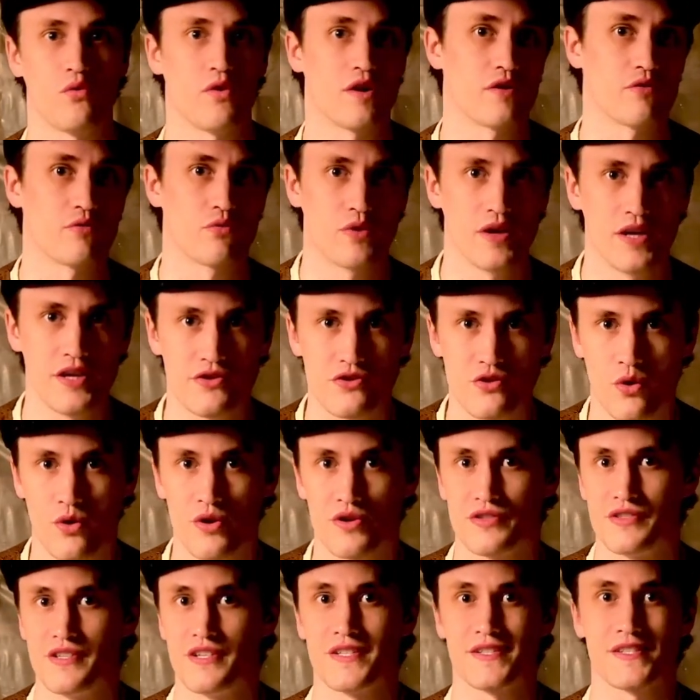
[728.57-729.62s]
with
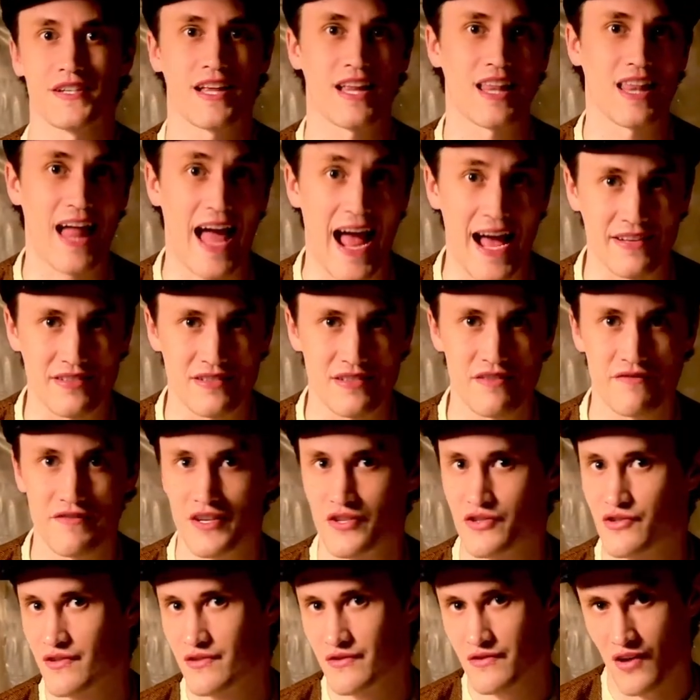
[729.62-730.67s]
resources, class
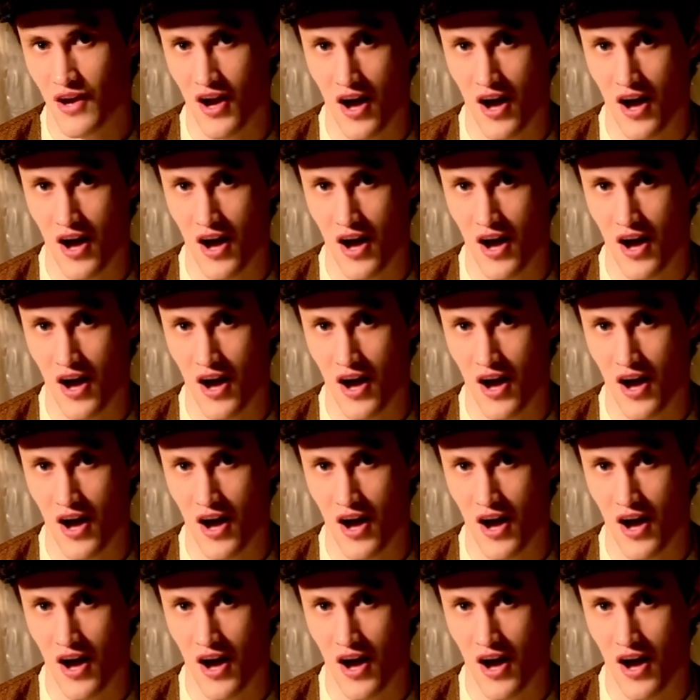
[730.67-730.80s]
divisions,